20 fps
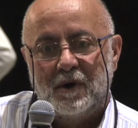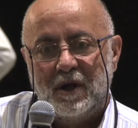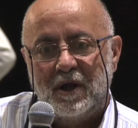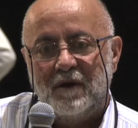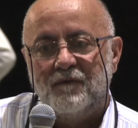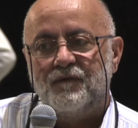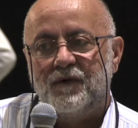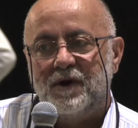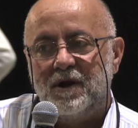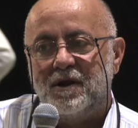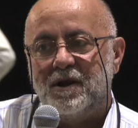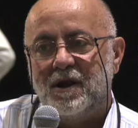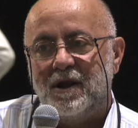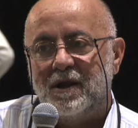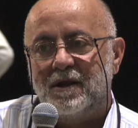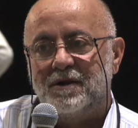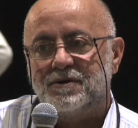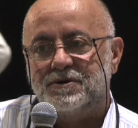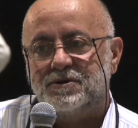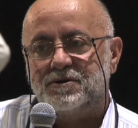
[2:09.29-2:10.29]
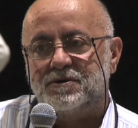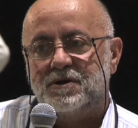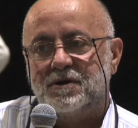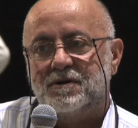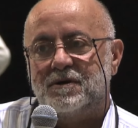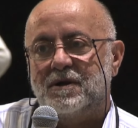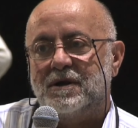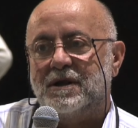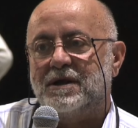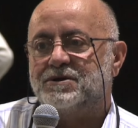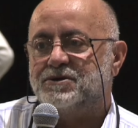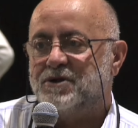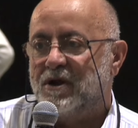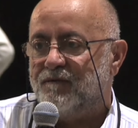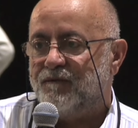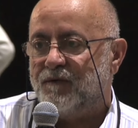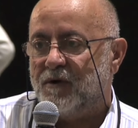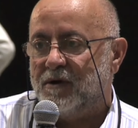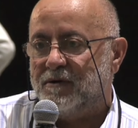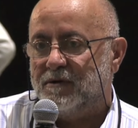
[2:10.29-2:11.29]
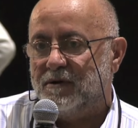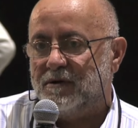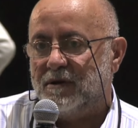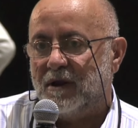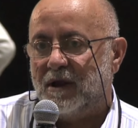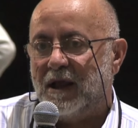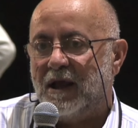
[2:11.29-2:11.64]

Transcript: Every case is different